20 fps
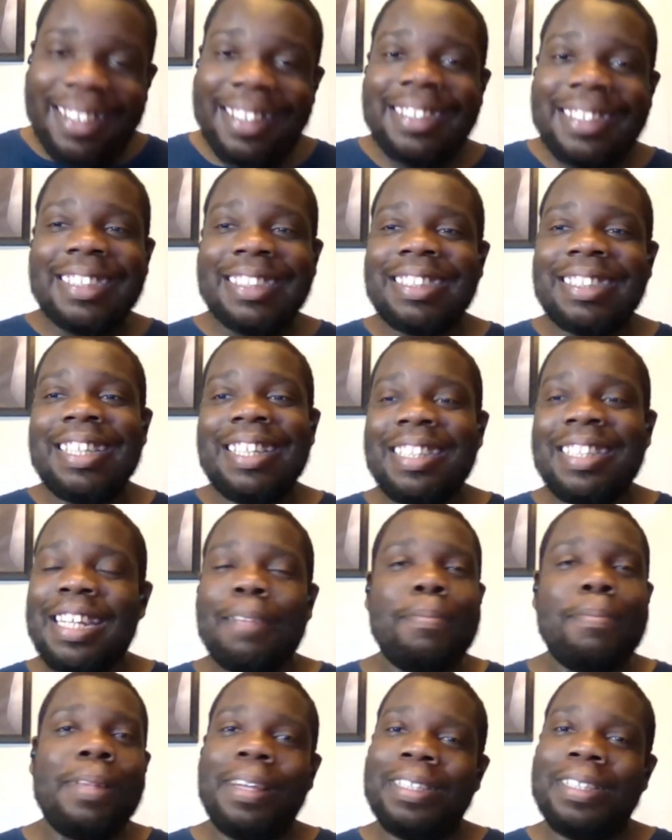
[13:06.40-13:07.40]
Just the
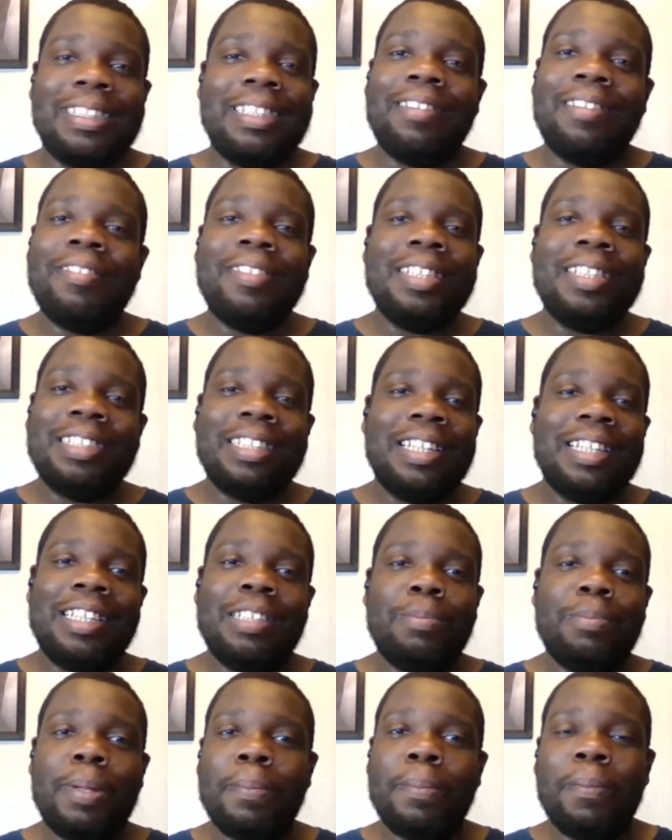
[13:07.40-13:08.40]
deep level seriousness of
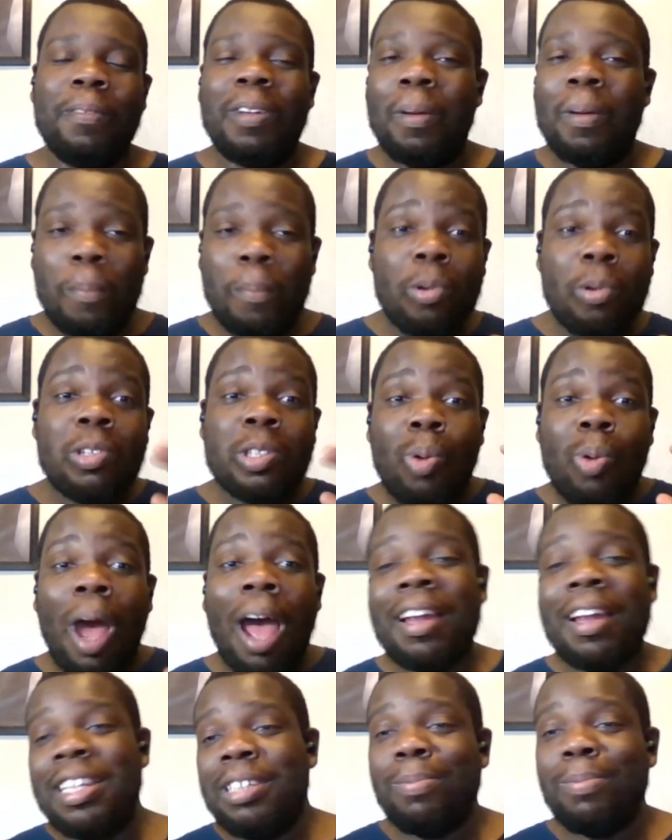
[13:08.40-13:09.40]
these people, the
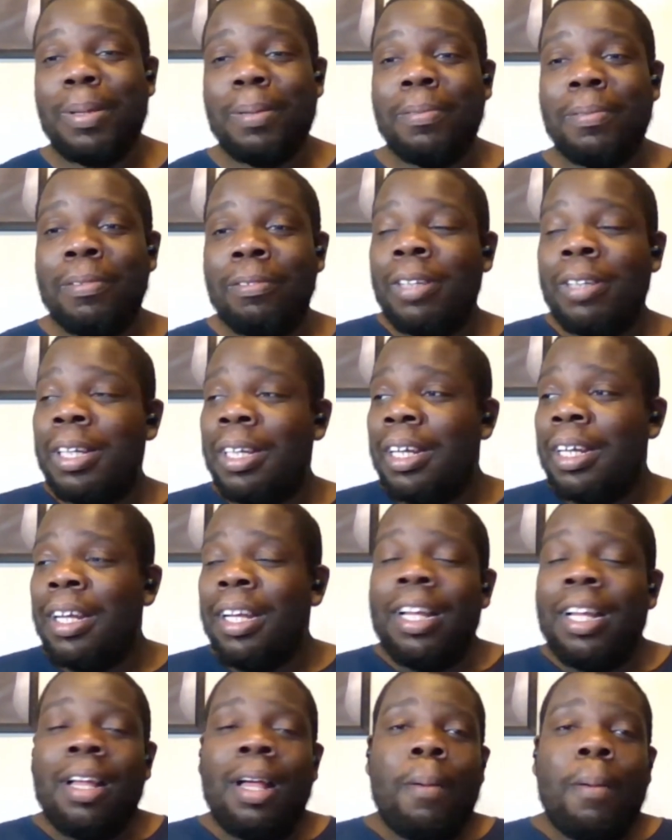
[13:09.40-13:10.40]
bourgeois of these people.
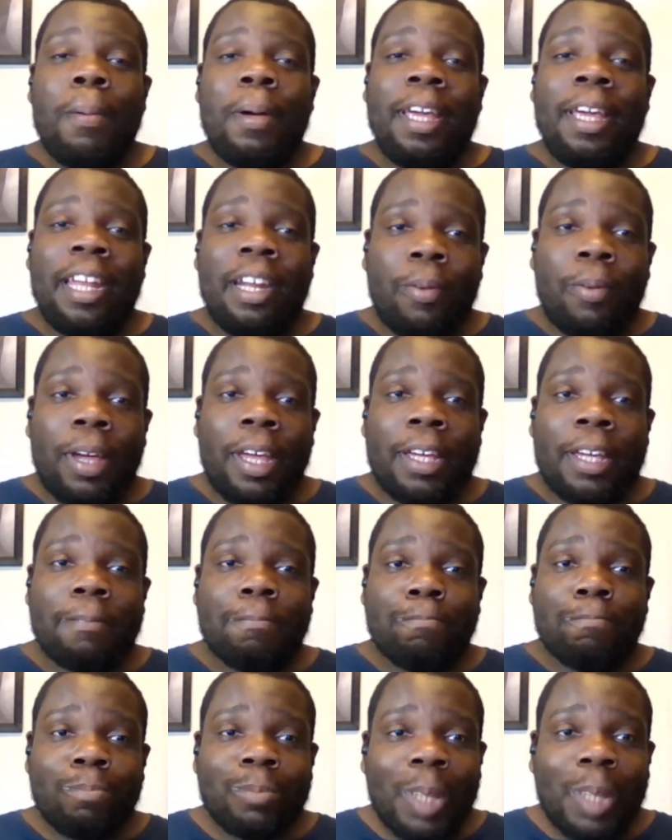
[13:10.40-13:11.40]
But anyway,
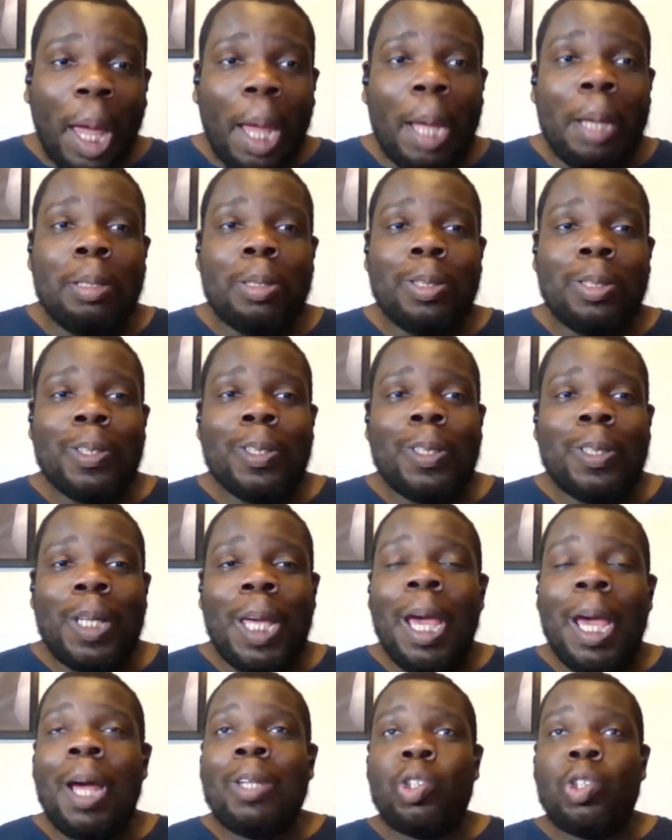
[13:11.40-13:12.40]
like,
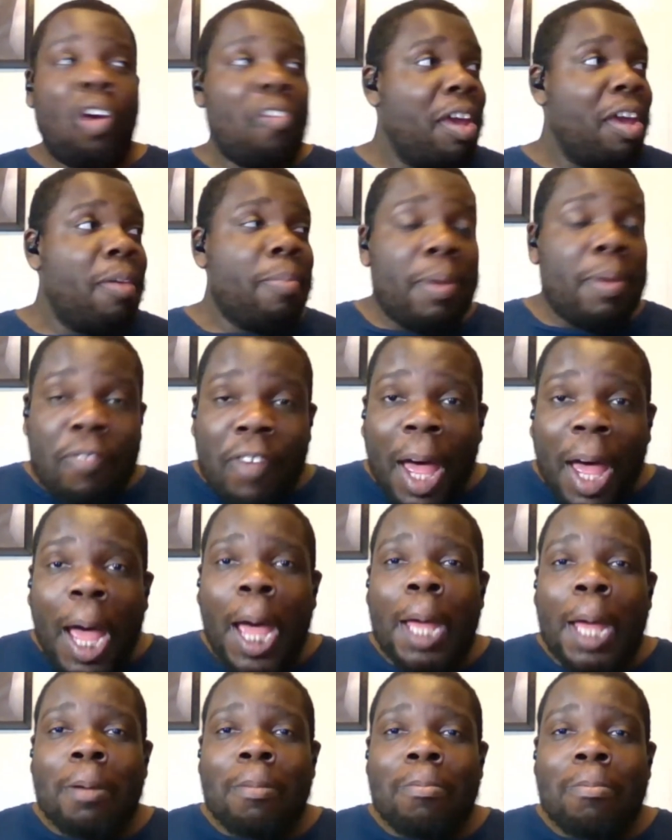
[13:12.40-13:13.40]
yeah, Joy Reid be
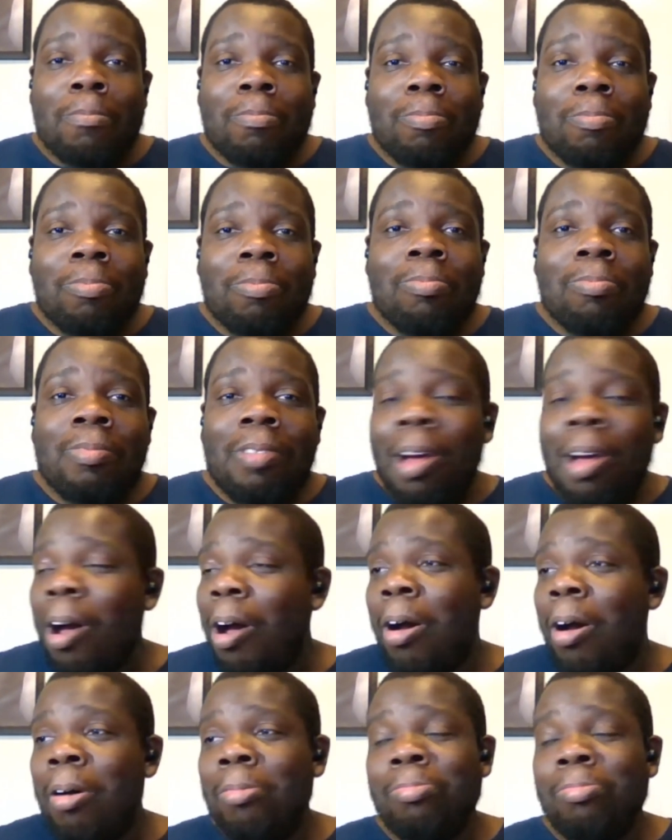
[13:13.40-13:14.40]
fine.
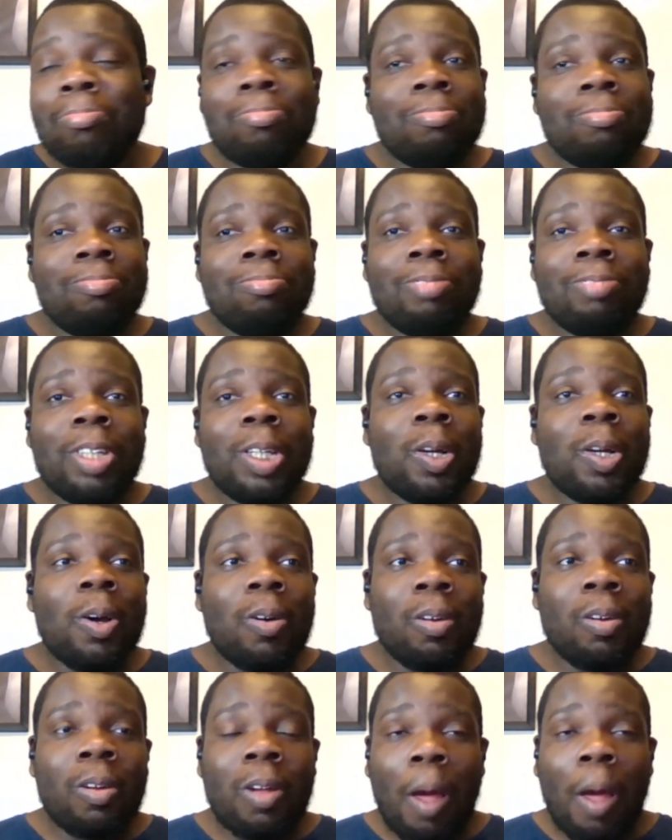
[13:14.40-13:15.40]
I'm
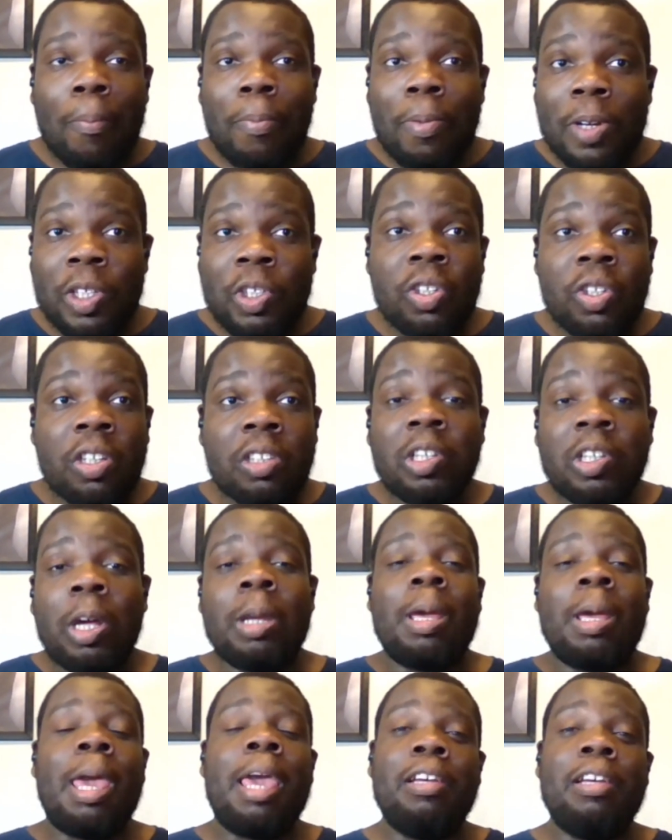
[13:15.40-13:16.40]
pretty sure those
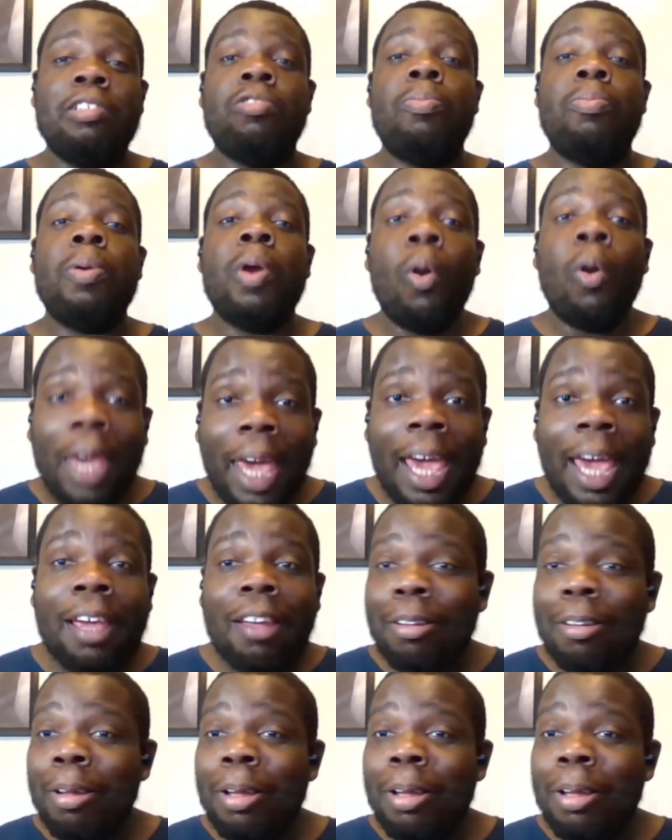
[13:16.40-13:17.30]
other anchors will be okay.